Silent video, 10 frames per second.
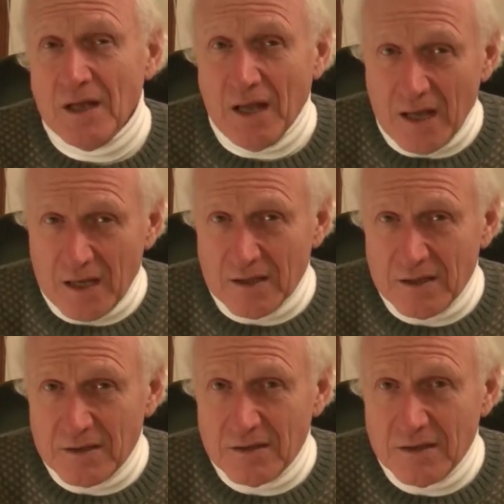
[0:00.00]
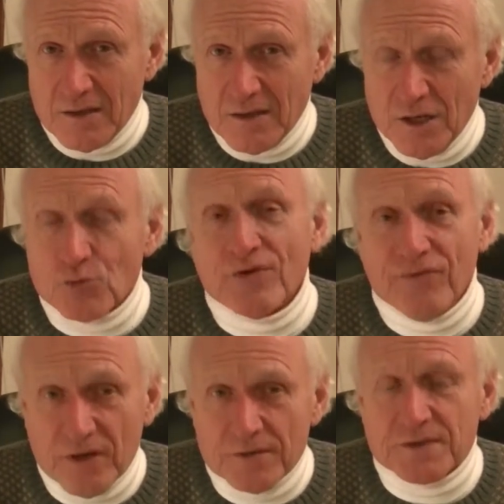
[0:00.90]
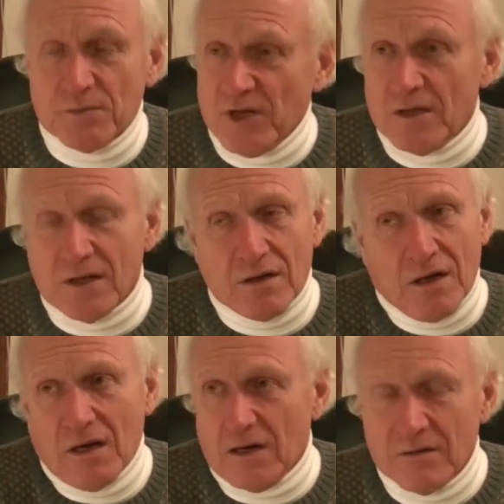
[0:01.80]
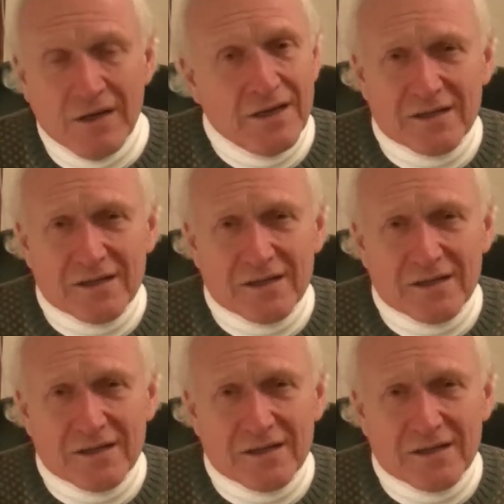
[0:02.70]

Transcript: And he revealed to me that, oh,